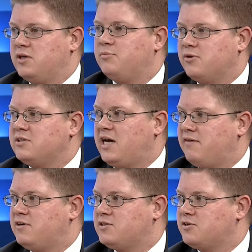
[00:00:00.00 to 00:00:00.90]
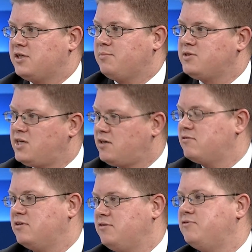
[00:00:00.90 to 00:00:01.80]
important to have an attorney,
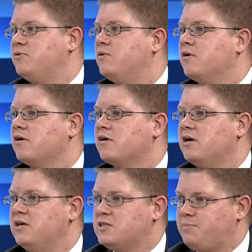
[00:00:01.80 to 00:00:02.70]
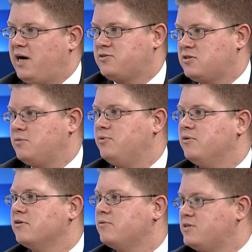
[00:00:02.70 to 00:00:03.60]
particularly for spousal
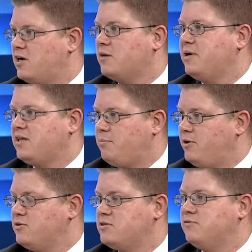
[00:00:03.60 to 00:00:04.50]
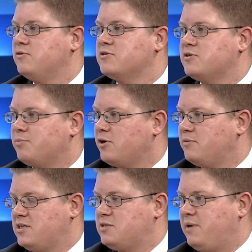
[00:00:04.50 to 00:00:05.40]
support. We talk about that post-divorce or
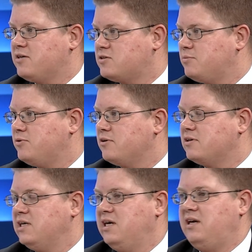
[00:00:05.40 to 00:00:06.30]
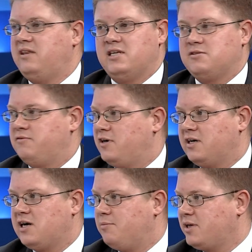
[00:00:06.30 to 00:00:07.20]
permanent spousal support. That is a very
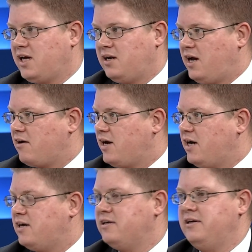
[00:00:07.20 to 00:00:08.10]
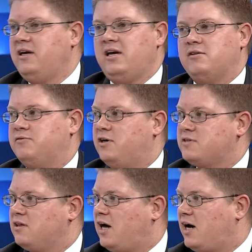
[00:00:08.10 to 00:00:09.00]
complicated area. It involves a
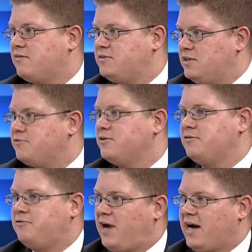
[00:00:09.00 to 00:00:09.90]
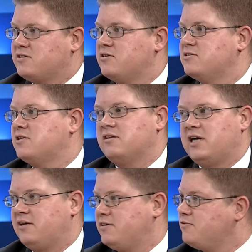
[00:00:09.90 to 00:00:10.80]
lot of different factors and a
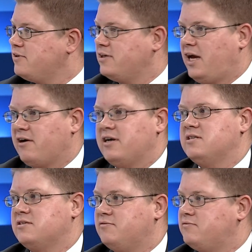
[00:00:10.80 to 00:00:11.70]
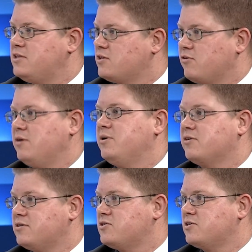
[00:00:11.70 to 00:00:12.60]
lot of different areas of disagreement or
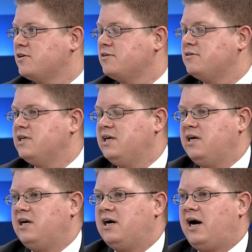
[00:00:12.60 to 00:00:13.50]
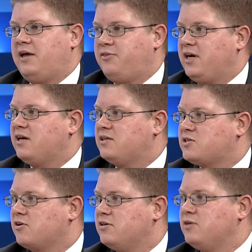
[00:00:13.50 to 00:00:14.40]
concern. I think an
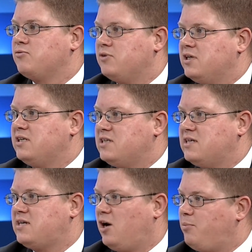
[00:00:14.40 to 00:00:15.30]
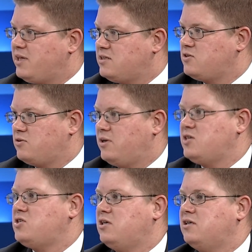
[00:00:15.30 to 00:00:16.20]
attorney really does help in that
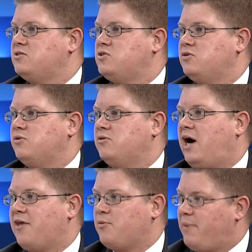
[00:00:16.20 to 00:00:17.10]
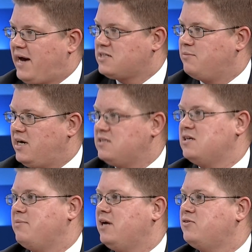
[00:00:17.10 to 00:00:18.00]
situation to either maximize the
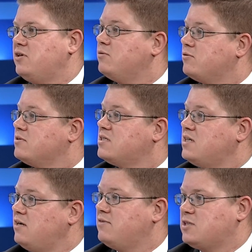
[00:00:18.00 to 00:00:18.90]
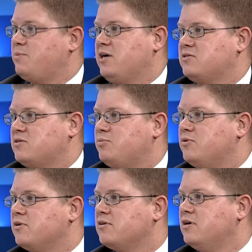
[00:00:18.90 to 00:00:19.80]
amount that you would receive as spousal
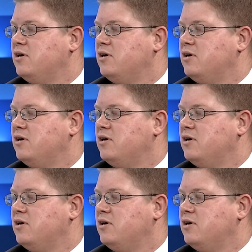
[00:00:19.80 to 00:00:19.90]
support